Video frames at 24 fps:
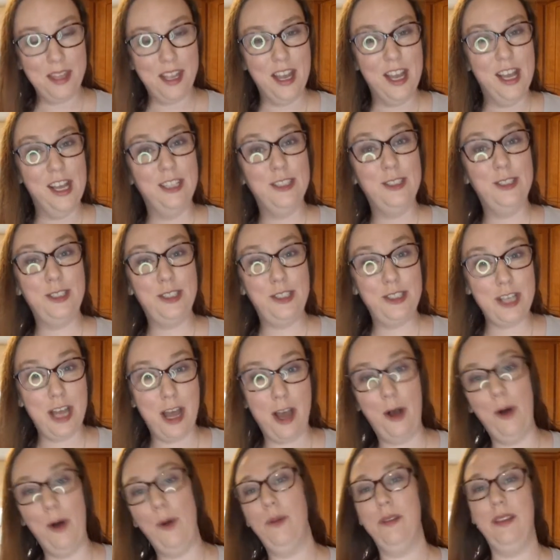
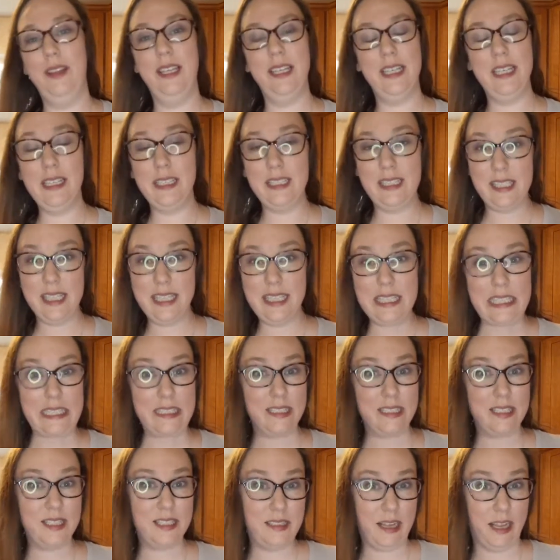So this is a
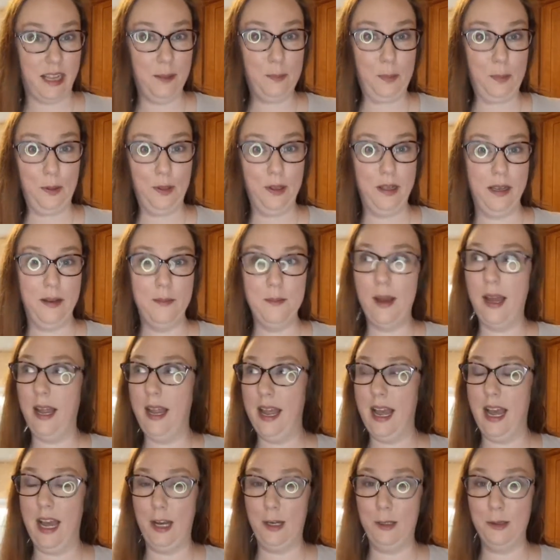staple in my
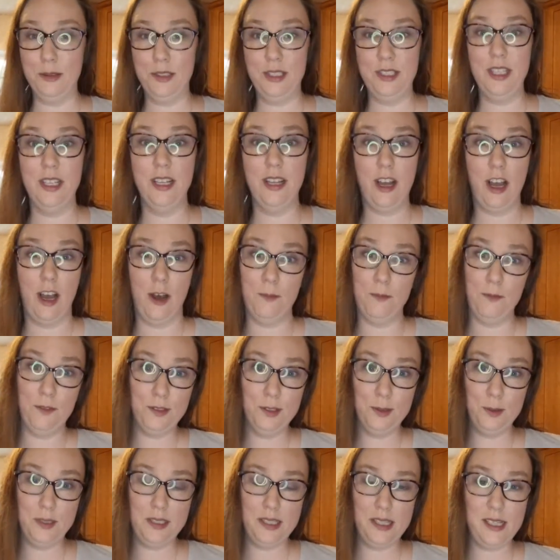house come flu
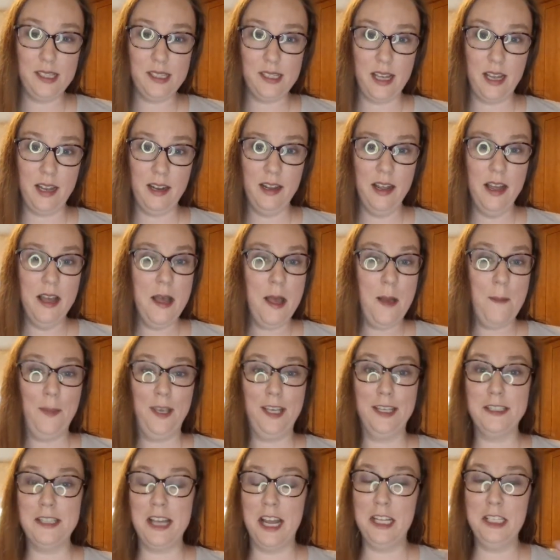season because
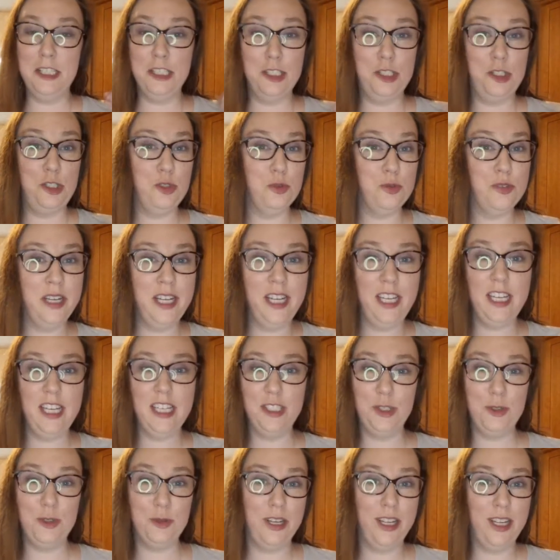I just drink and
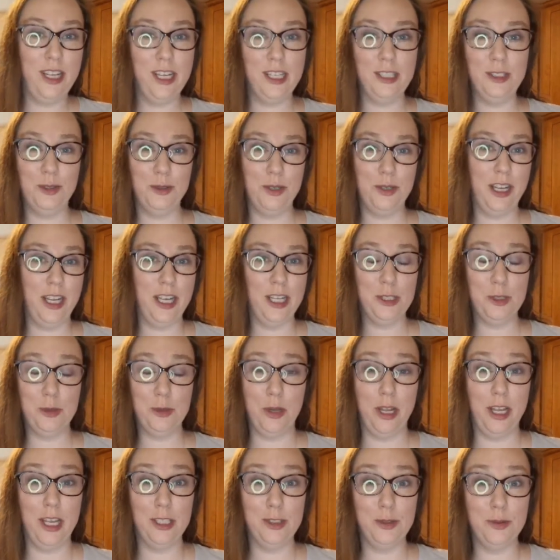drink and drink and drink
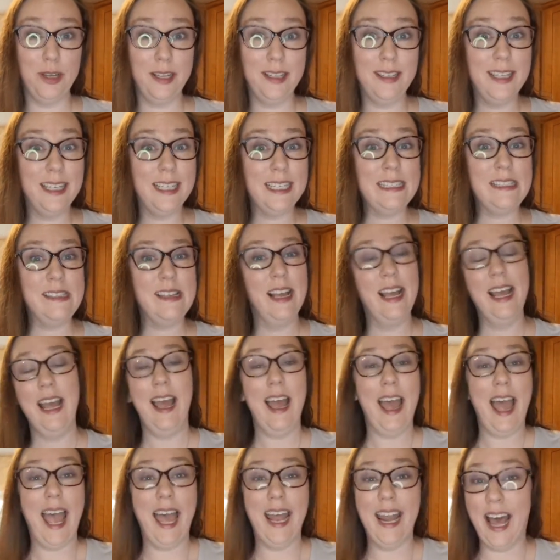and drink this
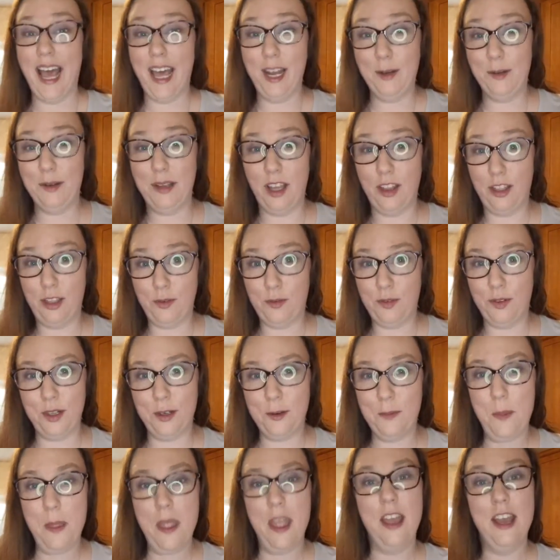and I don't get the flu.
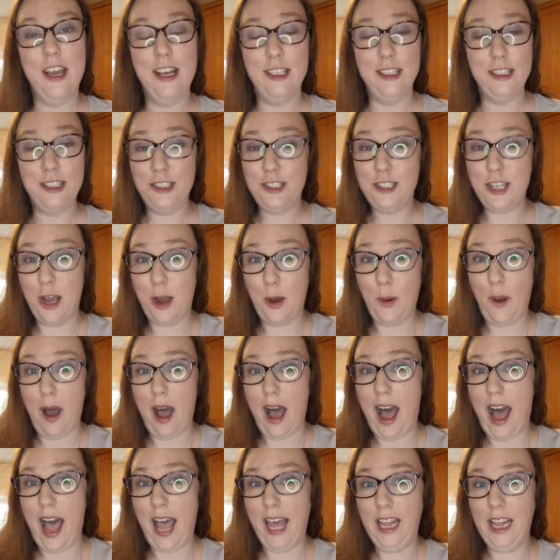So
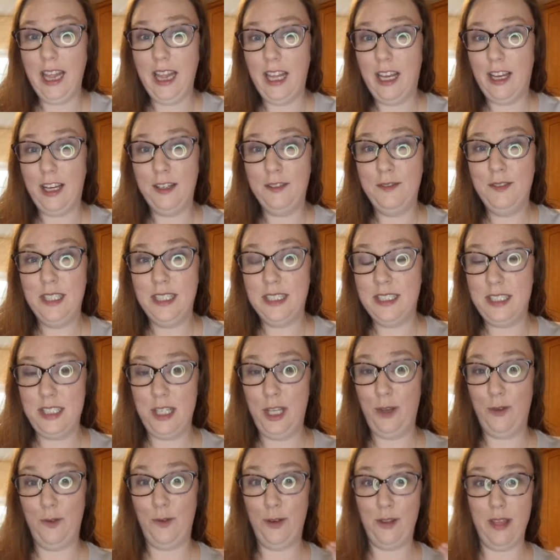I love this tea
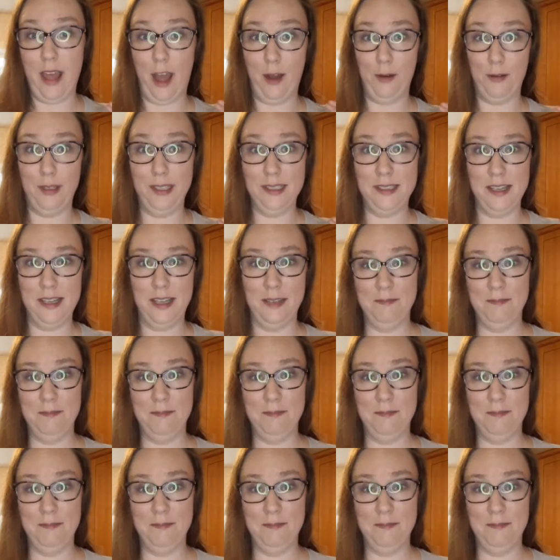for that reason.